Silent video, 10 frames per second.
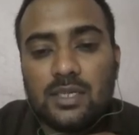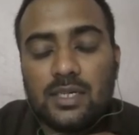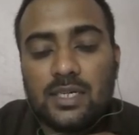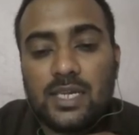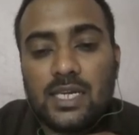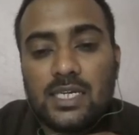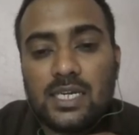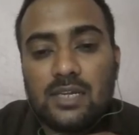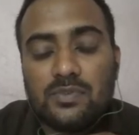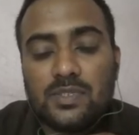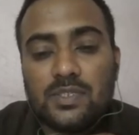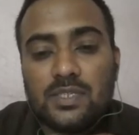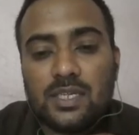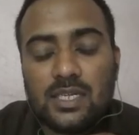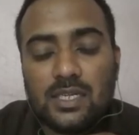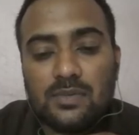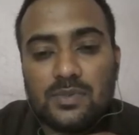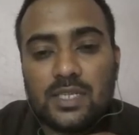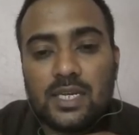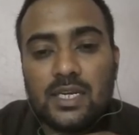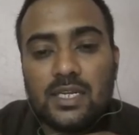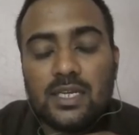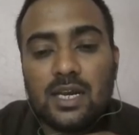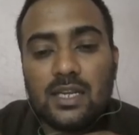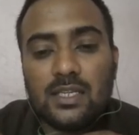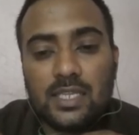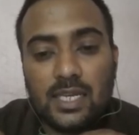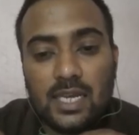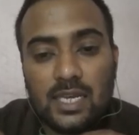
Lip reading: take left side on the